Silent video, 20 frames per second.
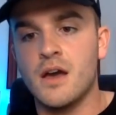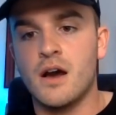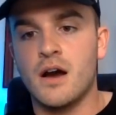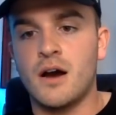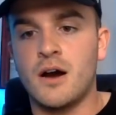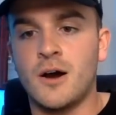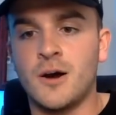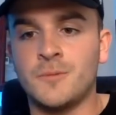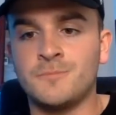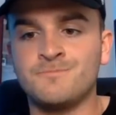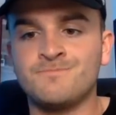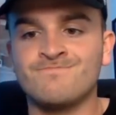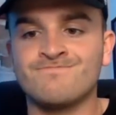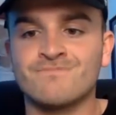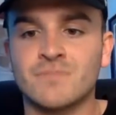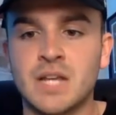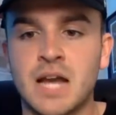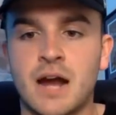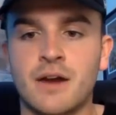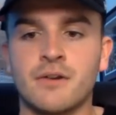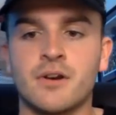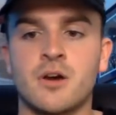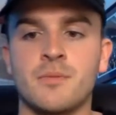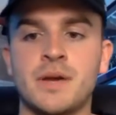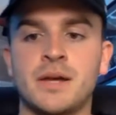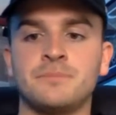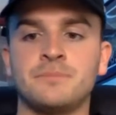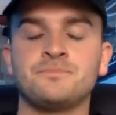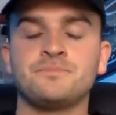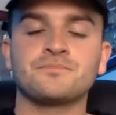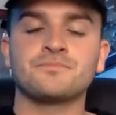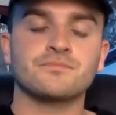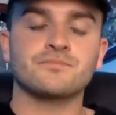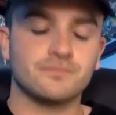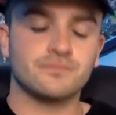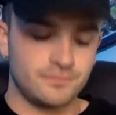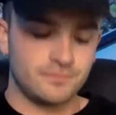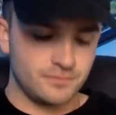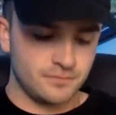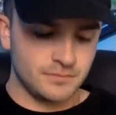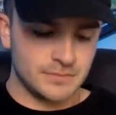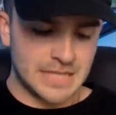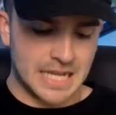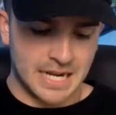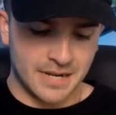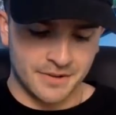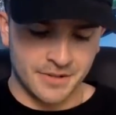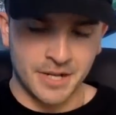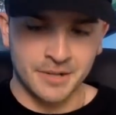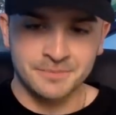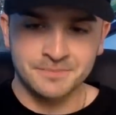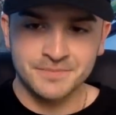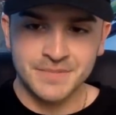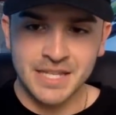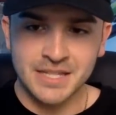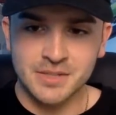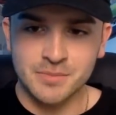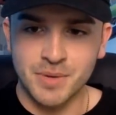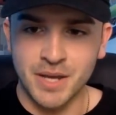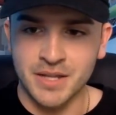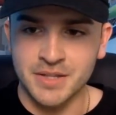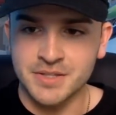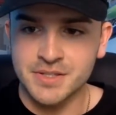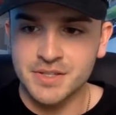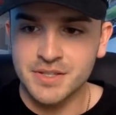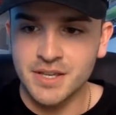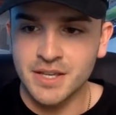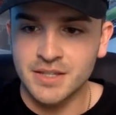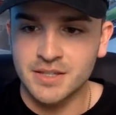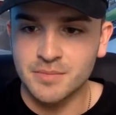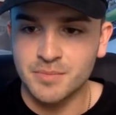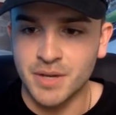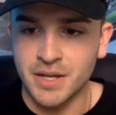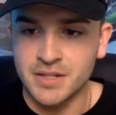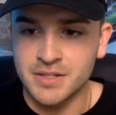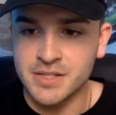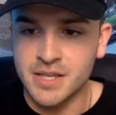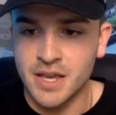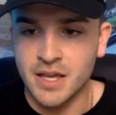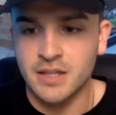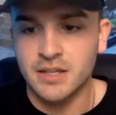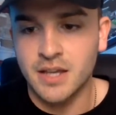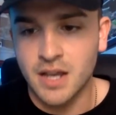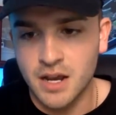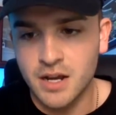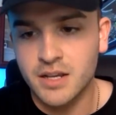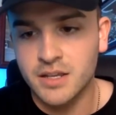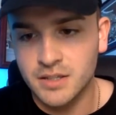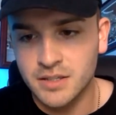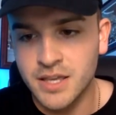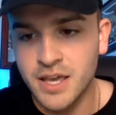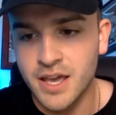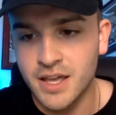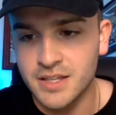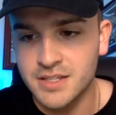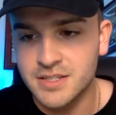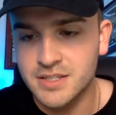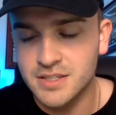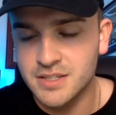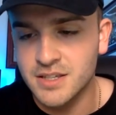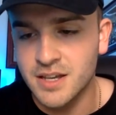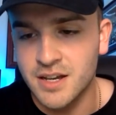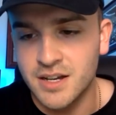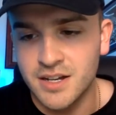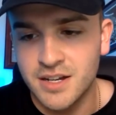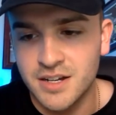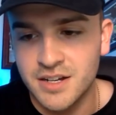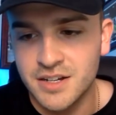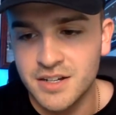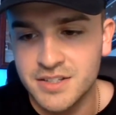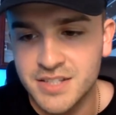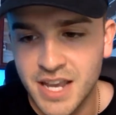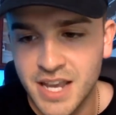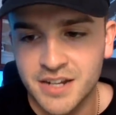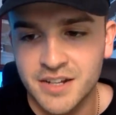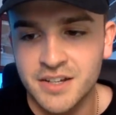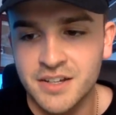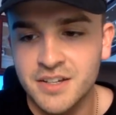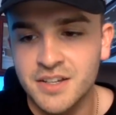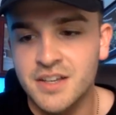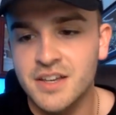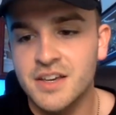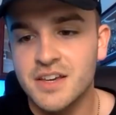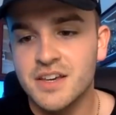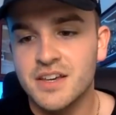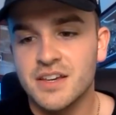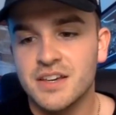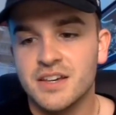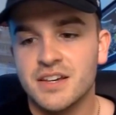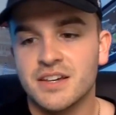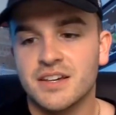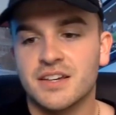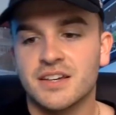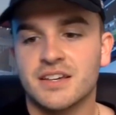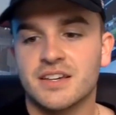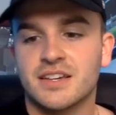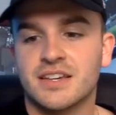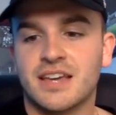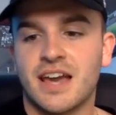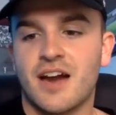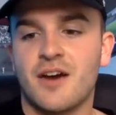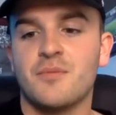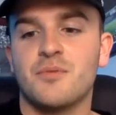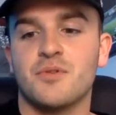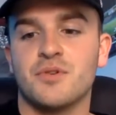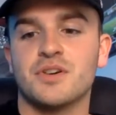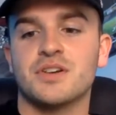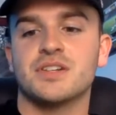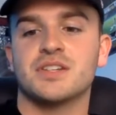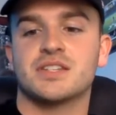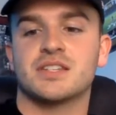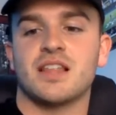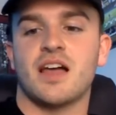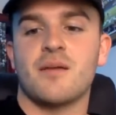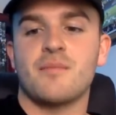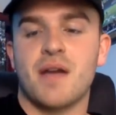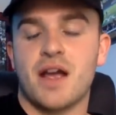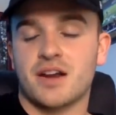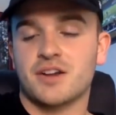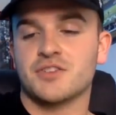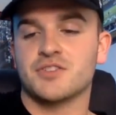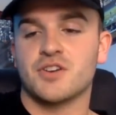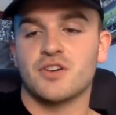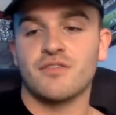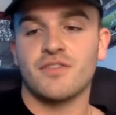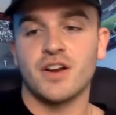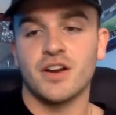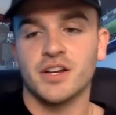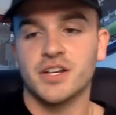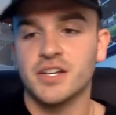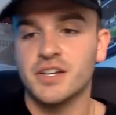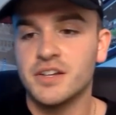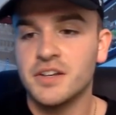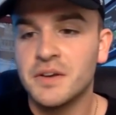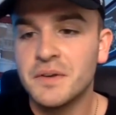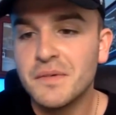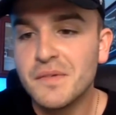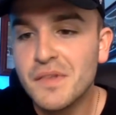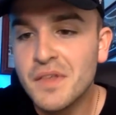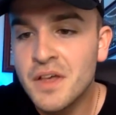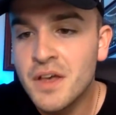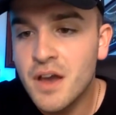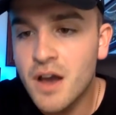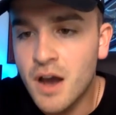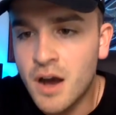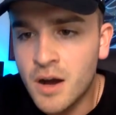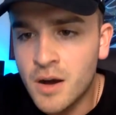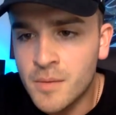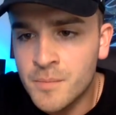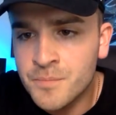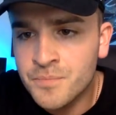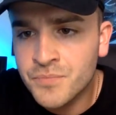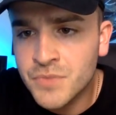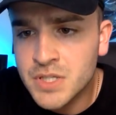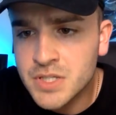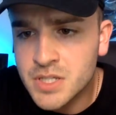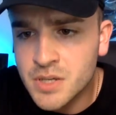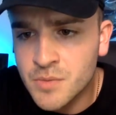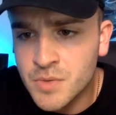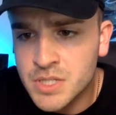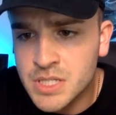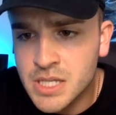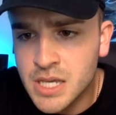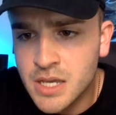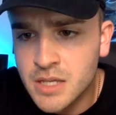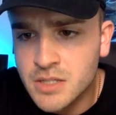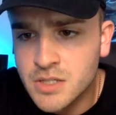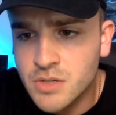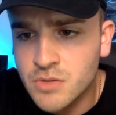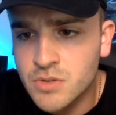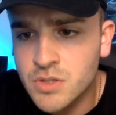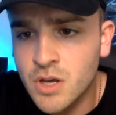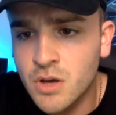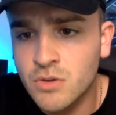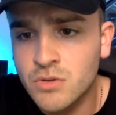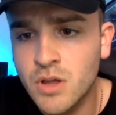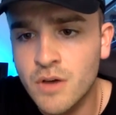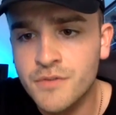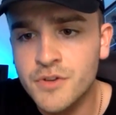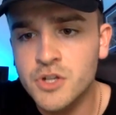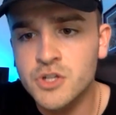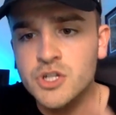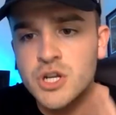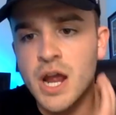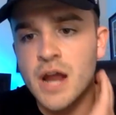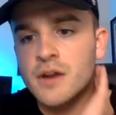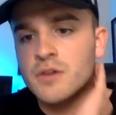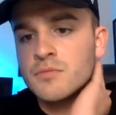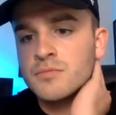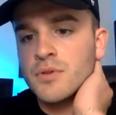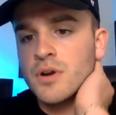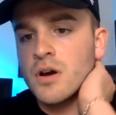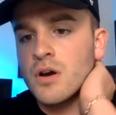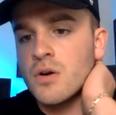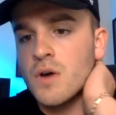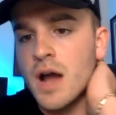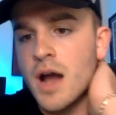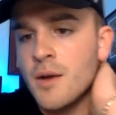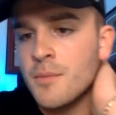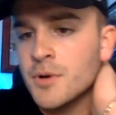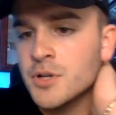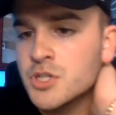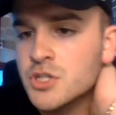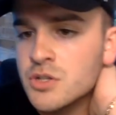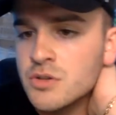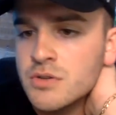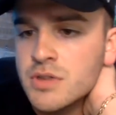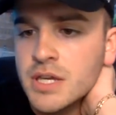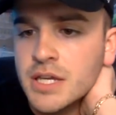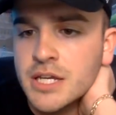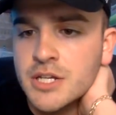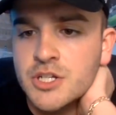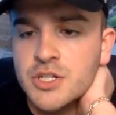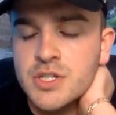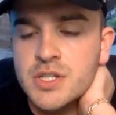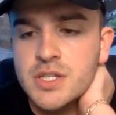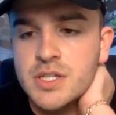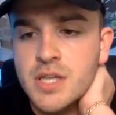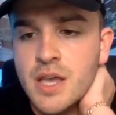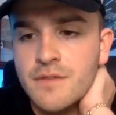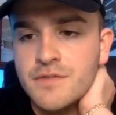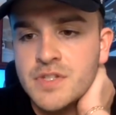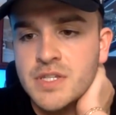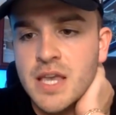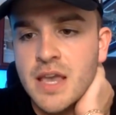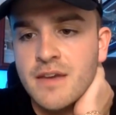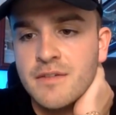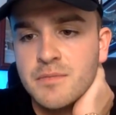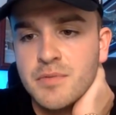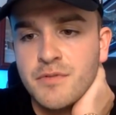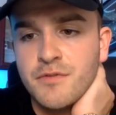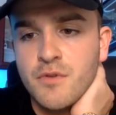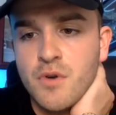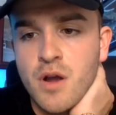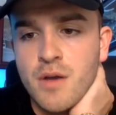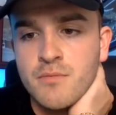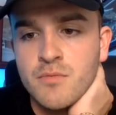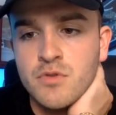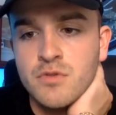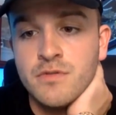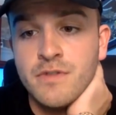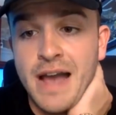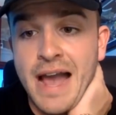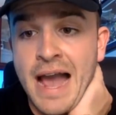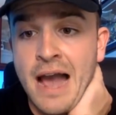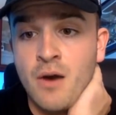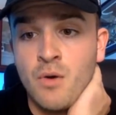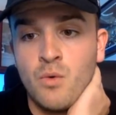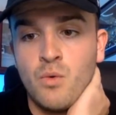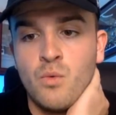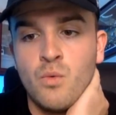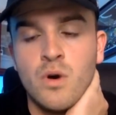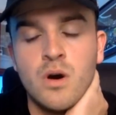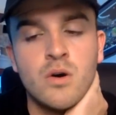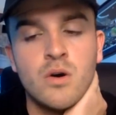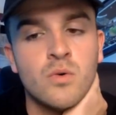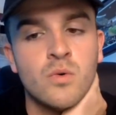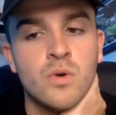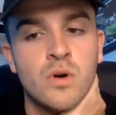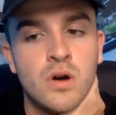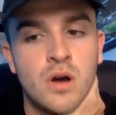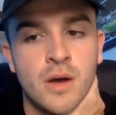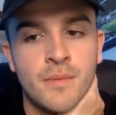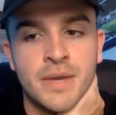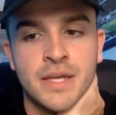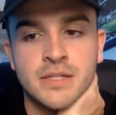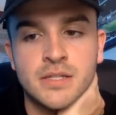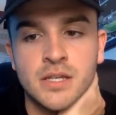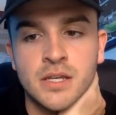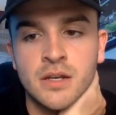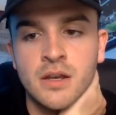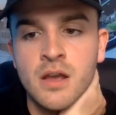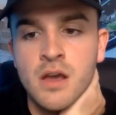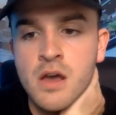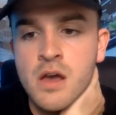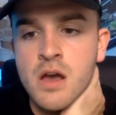I don't know, man. I don't know. It depends. Yeah. Yes, Tana. Cowboys linebackers are very good. Someone said, so, yo, love your channel, bro. How much do you think I should have saved before I move out? Whoa, I'm 18.